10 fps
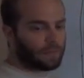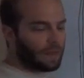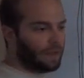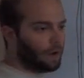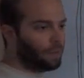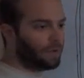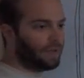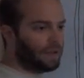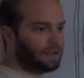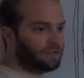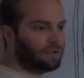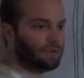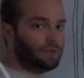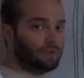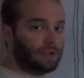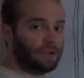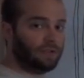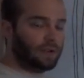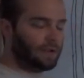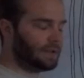Now, important things to
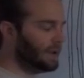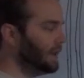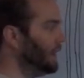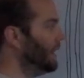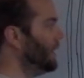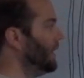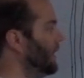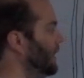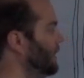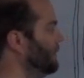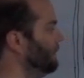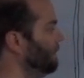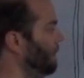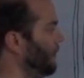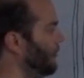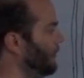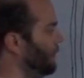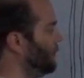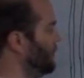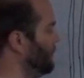consider. When you're